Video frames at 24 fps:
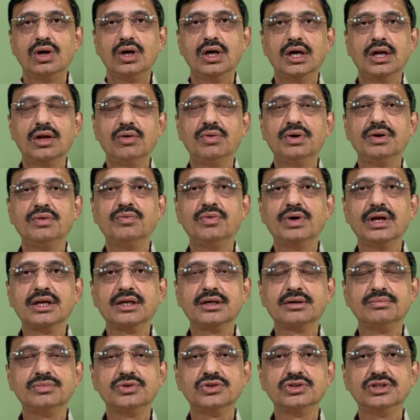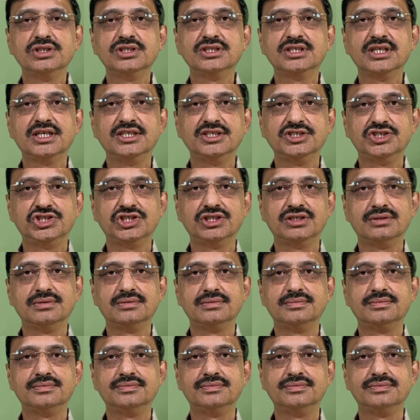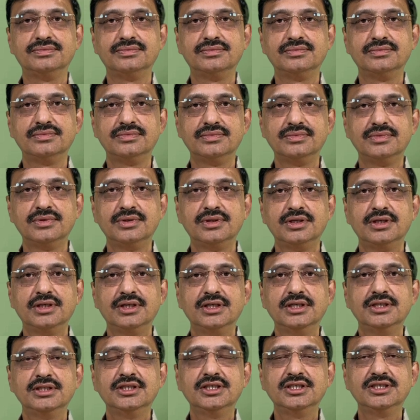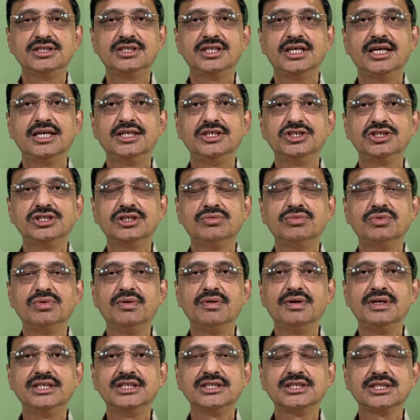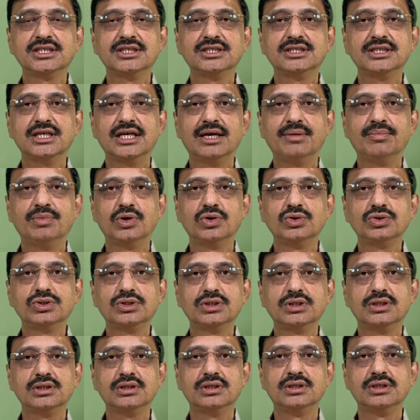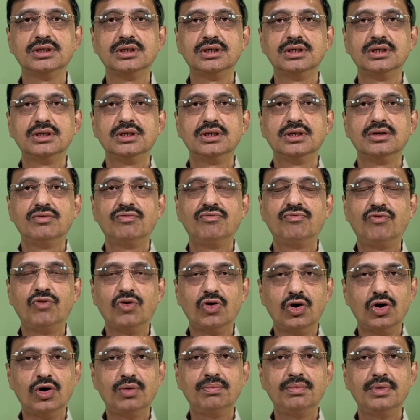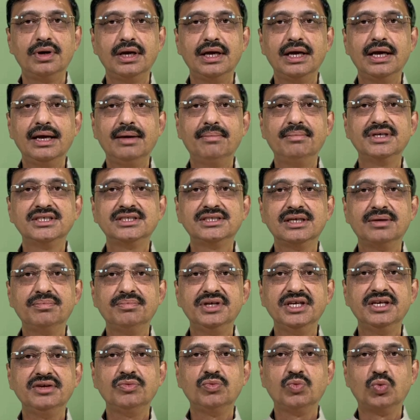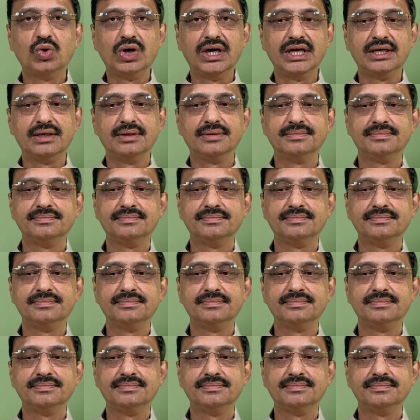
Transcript: Hello and welcome to this edition. In this edition, we will discuss about form MSME 1.